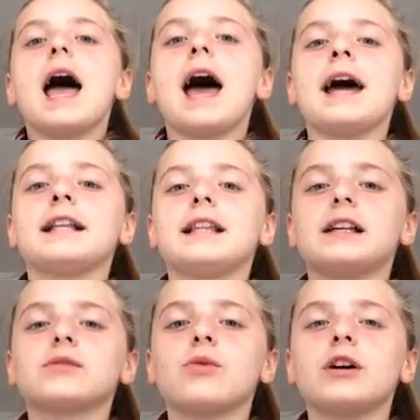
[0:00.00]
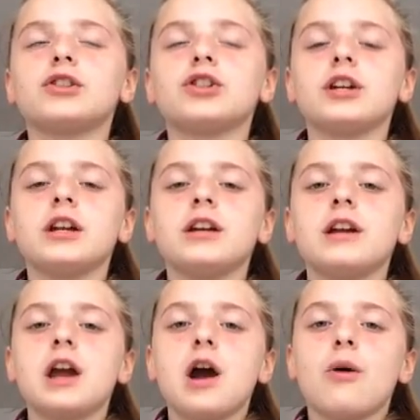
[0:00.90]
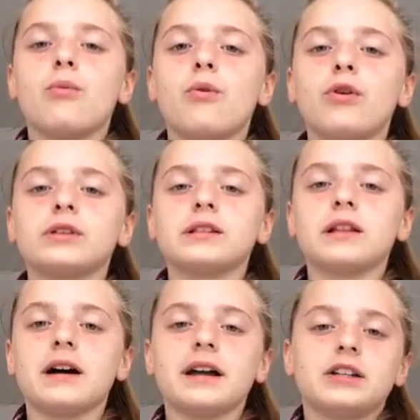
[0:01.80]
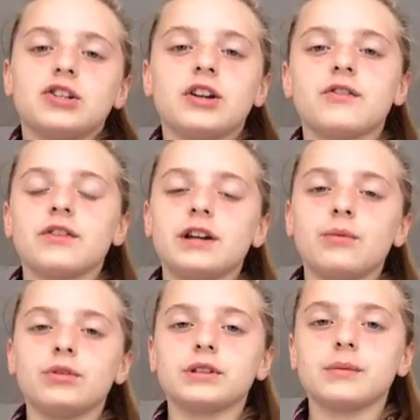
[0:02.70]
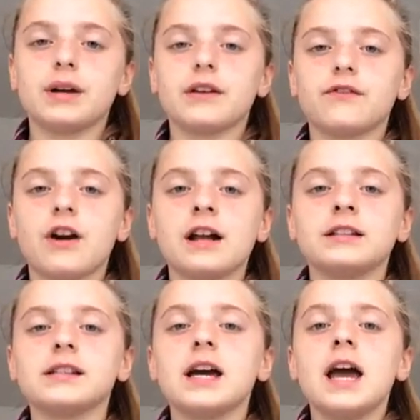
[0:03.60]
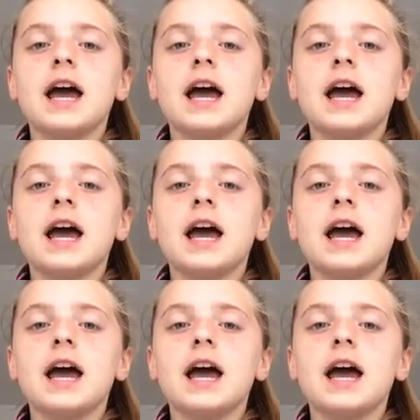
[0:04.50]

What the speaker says: and that's why she didn't really want to make friends,